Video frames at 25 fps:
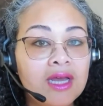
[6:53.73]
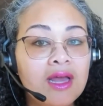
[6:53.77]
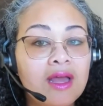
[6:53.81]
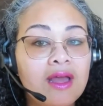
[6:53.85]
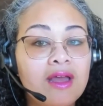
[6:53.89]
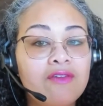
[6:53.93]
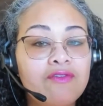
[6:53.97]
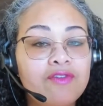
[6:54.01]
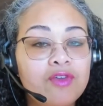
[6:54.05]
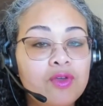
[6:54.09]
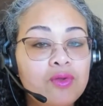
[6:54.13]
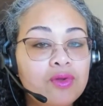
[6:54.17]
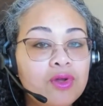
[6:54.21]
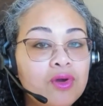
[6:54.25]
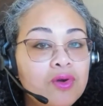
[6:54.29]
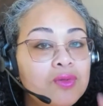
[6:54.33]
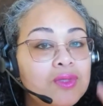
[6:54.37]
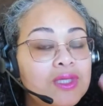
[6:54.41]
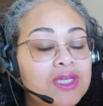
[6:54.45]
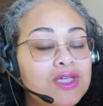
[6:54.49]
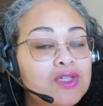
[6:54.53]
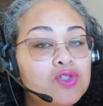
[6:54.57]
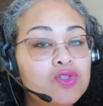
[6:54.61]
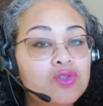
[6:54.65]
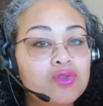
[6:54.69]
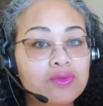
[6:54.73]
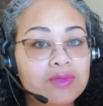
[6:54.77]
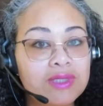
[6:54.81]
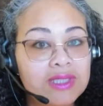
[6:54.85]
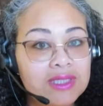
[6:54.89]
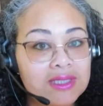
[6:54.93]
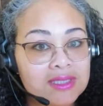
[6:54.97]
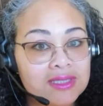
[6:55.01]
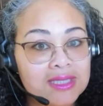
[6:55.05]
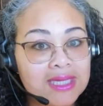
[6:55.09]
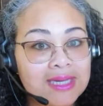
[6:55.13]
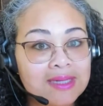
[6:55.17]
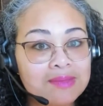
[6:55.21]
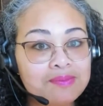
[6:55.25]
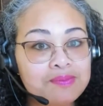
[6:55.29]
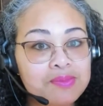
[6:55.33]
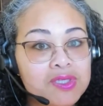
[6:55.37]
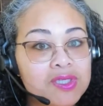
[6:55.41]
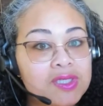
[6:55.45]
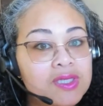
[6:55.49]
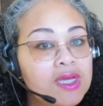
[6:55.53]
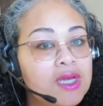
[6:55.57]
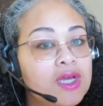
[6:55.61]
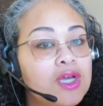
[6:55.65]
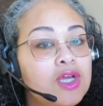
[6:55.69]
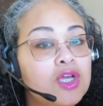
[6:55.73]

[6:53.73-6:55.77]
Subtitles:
If you know these 3 steps,